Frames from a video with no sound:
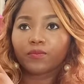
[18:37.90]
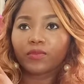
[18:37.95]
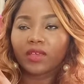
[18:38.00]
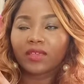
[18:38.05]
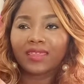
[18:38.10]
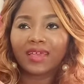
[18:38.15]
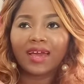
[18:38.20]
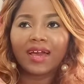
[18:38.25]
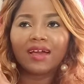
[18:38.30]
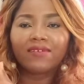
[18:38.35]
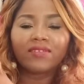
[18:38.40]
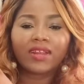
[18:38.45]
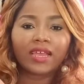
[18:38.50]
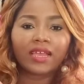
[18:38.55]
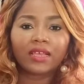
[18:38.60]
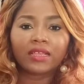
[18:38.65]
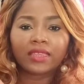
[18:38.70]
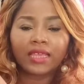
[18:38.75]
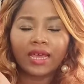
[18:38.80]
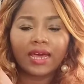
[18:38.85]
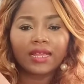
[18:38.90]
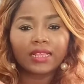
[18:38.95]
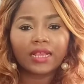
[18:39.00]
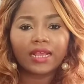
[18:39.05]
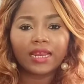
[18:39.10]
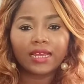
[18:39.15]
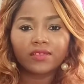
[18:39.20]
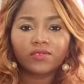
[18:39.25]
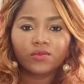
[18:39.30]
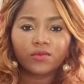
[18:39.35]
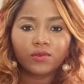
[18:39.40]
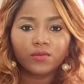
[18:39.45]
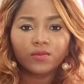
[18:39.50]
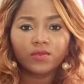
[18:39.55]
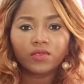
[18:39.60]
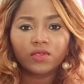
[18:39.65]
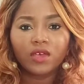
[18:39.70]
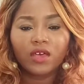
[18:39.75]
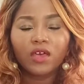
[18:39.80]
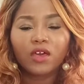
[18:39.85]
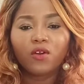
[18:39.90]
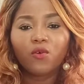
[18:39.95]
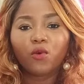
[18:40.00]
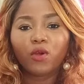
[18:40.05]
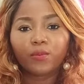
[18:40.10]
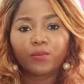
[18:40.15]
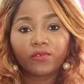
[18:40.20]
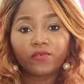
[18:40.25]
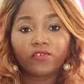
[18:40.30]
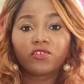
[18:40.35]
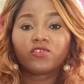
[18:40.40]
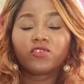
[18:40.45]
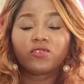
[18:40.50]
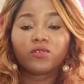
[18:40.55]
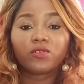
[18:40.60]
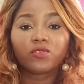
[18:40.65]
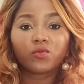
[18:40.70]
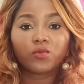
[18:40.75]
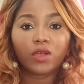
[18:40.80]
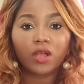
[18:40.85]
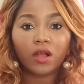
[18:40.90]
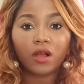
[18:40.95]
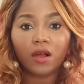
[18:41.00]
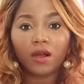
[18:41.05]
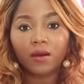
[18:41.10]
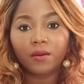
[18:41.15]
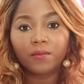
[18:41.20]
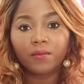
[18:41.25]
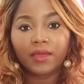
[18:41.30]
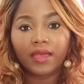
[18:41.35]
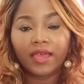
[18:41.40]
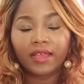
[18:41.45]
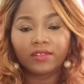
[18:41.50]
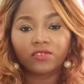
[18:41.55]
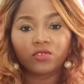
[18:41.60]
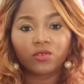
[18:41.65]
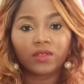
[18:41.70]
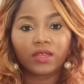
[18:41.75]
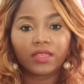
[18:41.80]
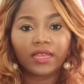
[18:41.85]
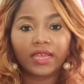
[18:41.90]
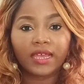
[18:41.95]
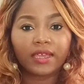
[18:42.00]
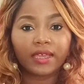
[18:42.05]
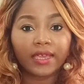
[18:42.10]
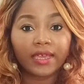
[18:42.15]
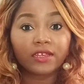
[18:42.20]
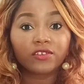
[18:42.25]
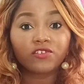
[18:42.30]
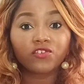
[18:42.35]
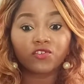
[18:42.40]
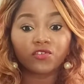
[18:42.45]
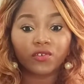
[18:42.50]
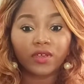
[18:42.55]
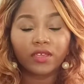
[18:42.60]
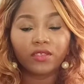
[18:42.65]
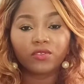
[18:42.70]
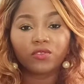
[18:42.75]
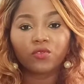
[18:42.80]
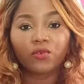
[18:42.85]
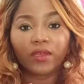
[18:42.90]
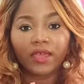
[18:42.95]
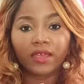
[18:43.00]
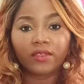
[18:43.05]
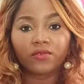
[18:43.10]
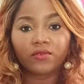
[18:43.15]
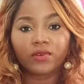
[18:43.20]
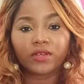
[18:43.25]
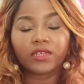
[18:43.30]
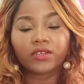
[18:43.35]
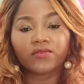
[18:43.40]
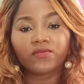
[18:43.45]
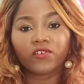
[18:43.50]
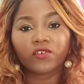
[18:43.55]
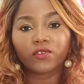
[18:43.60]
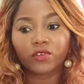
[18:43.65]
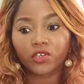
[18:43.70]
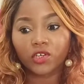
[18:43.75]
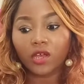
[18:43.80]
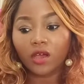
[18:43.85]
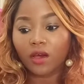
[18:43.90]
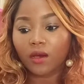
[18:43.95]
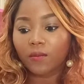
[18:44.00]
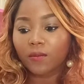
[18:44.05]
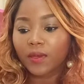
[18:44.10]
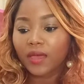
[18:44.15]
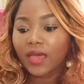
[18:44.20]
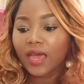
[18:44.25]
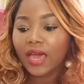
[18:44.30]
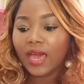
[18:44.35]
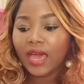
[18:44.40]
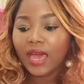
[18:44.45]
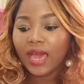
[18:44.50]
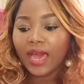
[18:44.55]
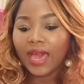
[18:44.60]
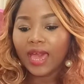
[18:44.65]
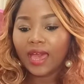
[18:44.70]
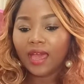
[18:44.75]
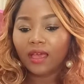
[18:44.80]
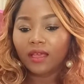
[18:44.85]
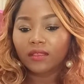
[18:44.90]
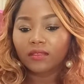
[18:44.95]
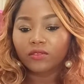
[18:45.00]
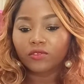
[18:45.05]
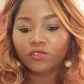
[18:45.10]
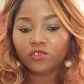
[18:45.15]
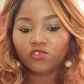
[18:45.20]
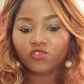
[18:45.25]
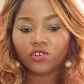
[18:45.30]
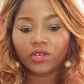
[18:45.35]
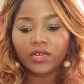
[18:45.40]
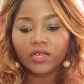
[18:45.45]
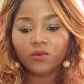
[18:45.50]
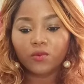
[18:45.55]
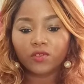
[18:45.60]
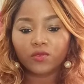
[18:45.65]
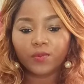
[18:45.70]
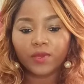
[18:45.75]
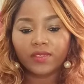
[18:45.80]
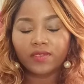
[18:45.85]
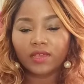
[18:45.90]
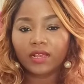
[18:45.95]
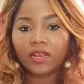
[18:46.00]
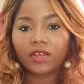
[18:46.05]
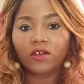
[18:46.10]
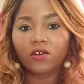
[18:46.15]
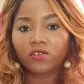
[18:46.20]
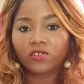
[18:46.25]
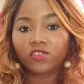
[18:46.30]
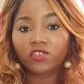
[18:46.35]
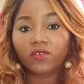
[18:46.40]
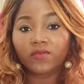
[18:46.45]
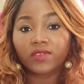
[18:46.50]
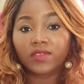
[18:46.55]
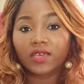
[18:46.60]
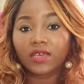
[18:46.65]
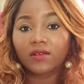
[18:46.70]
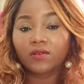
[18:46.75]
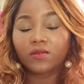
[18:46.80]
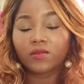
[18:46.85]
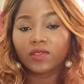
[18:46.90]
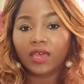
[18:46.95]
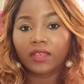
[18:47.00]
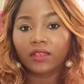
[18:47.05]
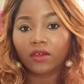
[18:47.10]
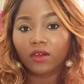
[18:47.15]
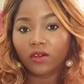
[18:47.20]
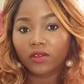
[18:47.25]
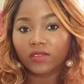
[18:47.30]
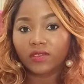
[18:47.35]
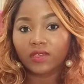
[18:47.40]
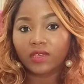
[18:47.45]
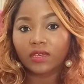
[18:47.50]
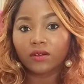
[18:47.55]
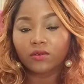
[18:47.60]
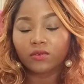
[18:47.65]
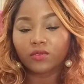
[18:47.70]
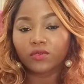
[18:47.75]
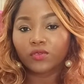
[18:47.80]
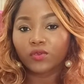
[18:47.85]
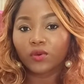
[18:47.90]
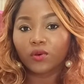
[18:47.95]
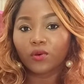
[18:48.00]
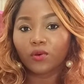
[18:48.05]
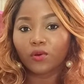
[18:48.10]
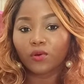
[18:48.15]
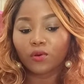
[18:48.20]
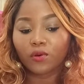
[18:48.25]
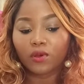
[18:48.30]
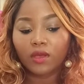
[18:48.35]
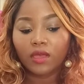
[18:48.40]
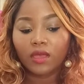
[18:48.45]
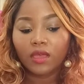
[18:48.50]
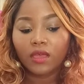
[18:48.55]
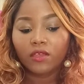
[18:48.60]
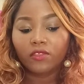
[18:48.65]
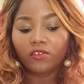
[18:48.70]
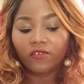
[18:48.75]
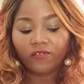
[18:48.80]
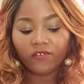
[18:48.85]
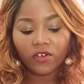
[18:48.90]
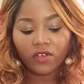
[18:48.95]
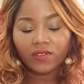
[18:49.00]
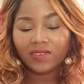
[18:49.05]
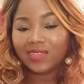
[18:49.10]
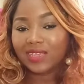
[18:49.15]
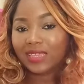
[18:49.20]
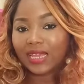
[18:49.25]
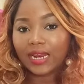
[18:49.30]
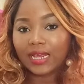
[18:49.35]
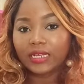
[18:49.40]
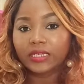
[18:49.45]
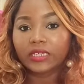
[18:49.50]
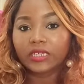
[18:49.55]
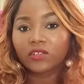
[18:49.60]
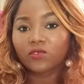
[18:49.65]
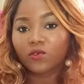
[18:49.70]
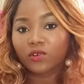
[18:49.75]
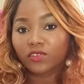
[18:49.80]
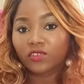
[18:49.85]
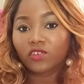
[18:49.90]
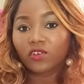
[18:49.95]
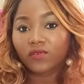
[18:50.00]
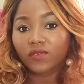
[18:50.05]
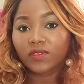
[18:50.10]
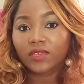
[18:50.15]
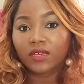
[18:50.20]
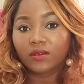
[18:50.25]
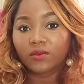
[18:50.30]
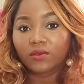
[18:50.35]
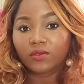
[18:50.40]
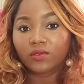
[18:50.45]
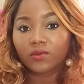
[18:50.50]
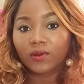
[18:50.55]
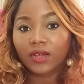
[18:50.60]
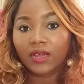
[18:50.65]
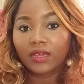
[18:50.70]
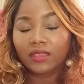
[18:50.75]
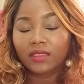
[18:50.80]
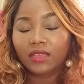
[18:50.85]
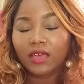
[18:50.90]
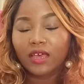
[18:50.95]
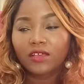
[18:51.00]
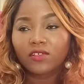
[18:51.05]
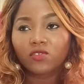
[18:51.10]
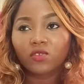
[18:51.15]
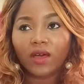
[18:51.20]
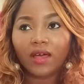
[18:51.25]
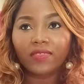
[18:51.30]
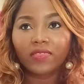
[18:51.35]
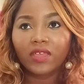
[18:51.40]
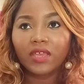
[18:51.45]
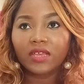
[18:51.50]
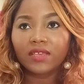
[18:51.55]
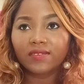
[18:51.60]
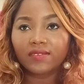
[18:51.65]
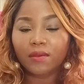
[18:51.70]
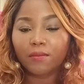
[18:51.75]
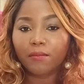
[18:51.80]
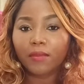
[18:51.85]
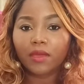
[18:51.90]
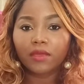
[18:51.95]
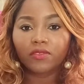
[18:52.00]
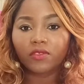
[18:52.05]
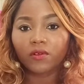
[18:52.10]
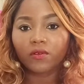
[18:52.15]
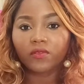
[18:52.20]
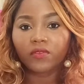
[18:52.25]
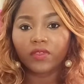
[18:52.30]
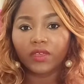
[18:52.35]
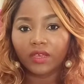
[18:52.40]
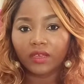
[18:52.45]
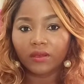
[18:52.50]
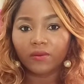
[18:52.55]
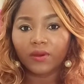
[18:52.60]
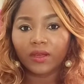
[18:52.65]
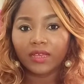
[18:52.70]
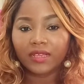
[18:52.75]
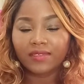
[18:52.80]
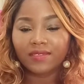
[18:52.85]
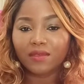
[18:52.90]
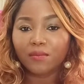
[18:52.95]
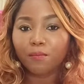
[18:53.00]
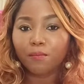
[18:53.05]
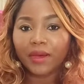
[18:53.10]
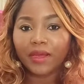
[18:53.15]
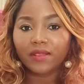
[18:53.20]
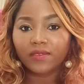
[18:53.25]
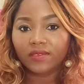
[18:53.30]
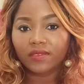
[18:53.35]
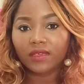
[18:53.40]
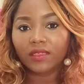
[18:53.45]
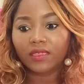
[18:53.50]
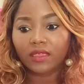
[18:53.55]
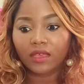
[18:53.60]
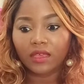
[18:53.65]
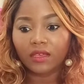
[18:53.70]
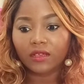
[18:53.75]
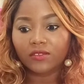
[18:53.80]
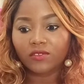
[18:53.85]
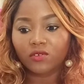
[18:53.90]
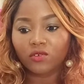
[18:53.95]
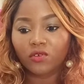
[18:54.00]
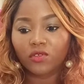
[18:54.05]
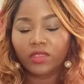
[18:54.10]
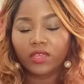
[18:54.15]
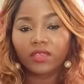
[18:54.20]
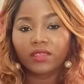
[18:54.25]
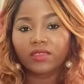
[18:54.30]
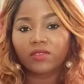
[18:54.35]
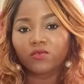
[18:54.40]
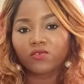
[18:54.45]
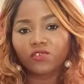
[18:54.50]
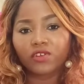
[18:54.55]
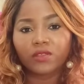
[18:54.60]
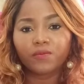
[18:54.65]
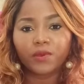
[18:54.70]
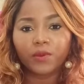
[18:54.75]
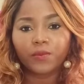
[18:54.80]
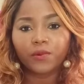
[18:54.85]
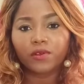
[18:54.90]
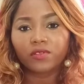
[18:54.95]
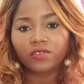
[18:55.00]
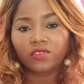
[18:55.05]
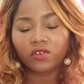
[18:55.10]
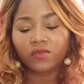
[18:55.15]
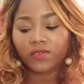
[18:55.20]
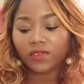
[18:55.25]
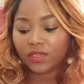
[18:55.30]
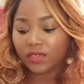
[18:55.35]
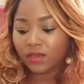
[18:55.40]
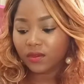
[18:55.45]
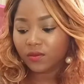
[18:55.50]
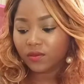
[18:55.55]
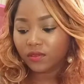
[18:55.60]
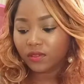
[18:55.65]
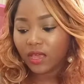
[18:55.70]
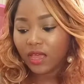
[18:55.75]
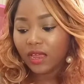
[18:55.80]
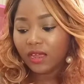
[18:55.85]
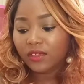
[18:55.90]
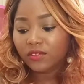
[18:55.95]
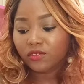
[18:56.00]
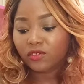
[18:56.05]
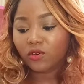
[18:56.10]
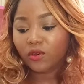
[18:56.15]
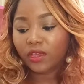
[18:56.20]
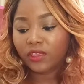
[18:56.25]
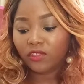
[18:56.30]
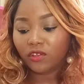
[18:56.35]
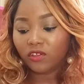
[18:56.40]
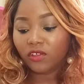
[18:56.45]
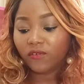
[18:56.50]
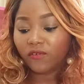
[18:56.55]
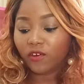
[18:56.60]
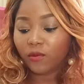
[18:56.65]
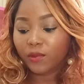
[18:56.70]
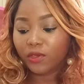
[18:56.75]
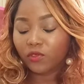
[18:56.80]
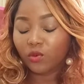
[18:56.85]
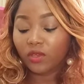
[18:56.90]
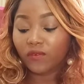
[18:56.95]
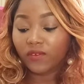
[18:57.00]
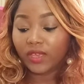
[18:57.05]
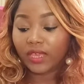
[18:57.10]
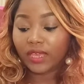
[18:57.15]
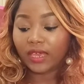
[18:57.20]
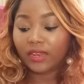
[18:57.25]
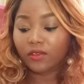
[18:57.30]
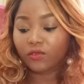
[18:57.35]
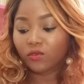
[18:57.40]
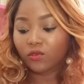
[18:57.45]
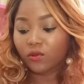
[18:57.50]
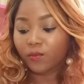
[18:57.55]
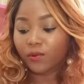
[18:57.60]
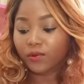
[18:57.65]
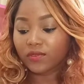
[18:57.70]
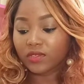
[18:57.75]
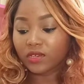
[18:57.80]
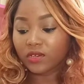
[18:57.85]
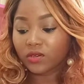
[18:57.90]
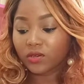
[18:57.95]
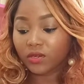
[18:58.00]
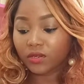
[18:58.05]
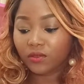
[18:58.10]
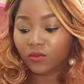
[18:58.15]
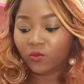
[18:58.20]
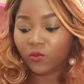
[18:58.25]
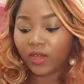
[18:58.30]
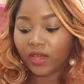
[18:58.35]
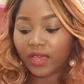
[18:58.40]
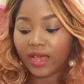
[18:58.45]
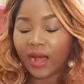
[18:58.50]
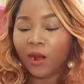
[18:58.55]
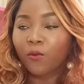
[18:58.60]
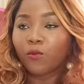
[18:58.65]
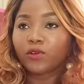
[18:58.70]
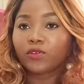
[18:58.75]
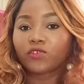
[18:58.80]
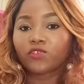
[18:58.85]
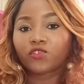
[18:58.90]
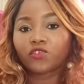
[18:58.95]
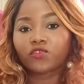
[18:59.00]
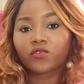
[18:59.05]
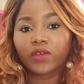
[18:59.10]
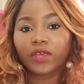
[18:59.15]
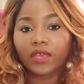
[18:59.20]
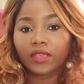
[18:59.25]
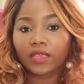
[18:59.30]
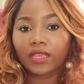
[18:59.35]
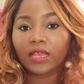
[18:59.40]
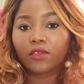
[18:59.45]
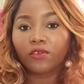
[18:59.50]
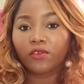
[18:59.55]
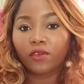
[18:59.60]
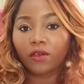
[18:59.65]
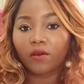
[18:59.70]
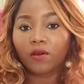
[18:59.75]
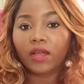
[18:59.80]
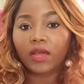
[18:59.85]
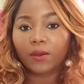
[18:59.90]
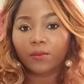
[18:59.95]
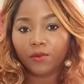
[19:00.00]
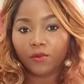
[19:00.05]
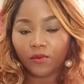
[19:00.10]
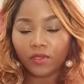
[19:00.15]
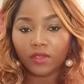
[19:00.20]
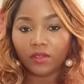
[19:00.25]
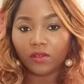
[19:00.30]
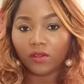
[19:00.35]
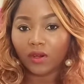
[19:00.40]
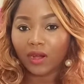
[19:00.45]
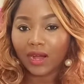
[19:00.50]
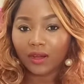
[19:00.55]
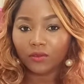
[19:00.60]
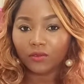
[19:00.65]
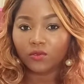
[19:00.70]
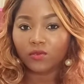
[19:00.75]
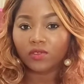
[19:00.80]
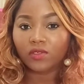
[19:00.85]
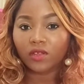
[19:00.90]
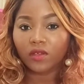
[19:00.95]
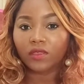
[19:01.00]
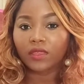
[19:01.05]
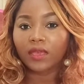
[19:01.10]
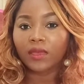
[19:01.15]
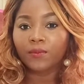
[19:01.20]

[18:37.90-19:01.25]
they had classrooms where professionals would come and so that they can get trained to get ready for the job. And the training was basically on soft skills and hard skills. So the first thing that I did was soft skills, right? So I think it's a mental thing, right? It's a mindset thing. So you need to train people on soft skills. So in order for me to even get into the position where I would train young Cameroonians on how to start a